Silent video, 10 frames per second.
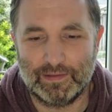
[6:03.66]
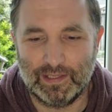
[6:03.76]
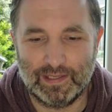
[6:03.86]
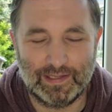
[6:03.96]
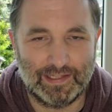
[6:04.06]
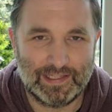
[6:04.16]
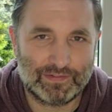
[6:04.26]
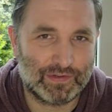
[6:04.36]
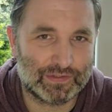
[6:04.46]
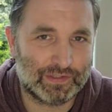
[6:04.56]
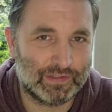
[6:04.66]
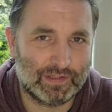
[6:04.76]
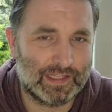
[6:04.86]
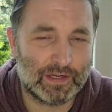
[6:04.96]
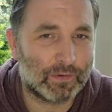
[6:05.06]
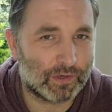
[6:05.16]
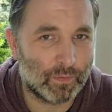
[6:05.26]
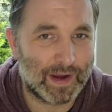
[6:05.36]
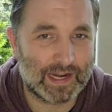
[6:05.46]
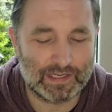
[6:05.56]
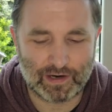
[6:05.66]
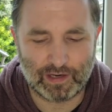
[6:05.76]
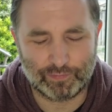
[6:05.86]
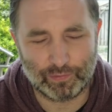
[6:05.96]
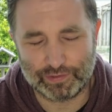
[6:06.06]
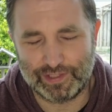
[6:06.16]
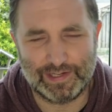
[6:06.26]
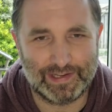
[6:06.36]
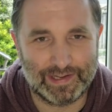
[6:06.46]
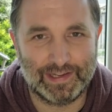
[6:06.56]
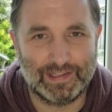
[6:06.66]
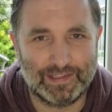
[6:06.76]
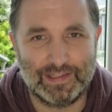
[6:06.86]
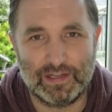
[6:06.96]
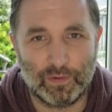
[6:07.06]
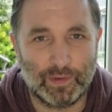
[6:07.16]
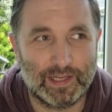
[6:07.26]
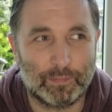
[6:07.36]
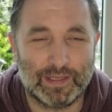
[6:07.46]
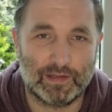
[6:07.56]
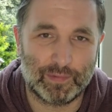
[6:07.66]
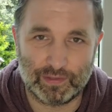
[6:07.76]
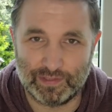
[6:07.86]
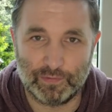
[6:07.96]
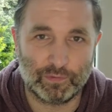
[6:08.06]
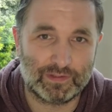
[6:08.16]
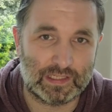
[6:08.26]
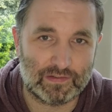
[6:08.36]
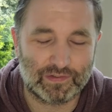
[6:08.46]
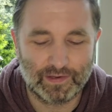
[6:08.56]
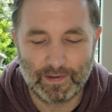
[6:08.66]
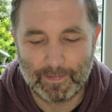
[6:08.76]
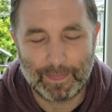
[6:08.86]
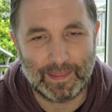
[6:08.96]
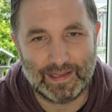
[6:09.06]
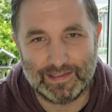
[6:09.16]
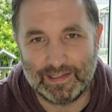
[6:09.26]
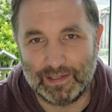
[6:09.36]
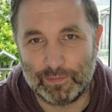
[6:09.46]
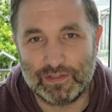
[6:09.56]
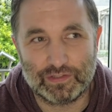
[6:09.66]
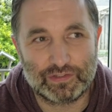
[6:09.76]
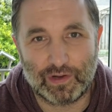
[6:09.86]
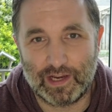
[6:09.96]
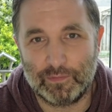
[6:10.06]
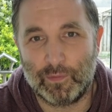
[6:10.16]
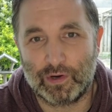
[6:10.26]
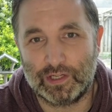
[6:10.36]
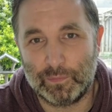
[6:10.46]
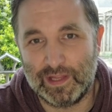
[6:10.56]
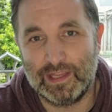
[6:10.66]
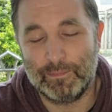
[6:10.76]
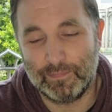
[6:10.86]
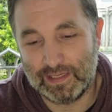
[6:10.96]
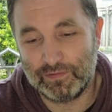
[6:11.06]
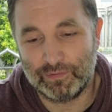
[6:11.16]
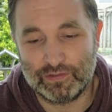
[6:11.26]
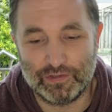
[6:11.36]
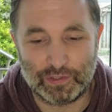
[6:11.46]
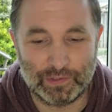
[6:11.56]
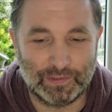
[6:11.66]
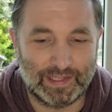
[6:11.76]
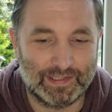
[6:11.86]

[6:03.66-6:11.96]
And it's just, they don't know where they are. Of course, they know a little bit about their routines. And we just started walking with him into the jungle.